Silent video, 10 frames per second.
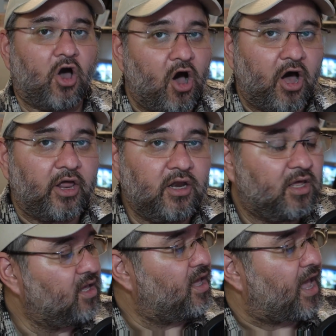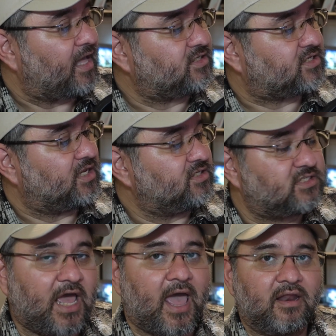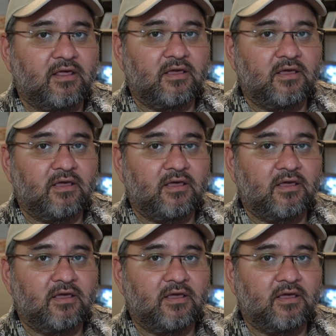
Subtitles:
on at sunset.